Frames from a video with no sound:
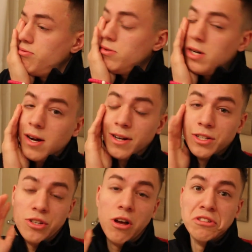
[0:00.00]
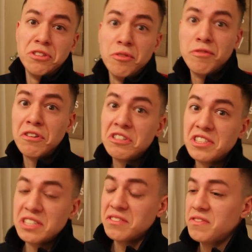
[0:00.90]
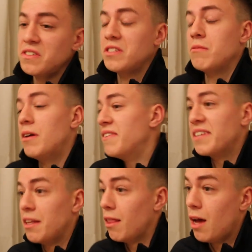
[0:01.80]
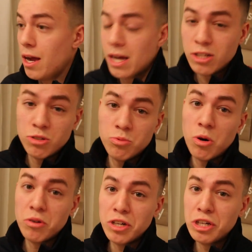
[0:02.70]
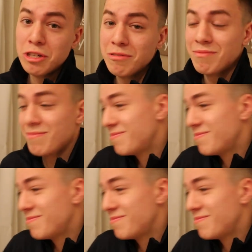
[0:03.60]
Alright y'all, so first things first, I'm not even gonna lie, I just woke up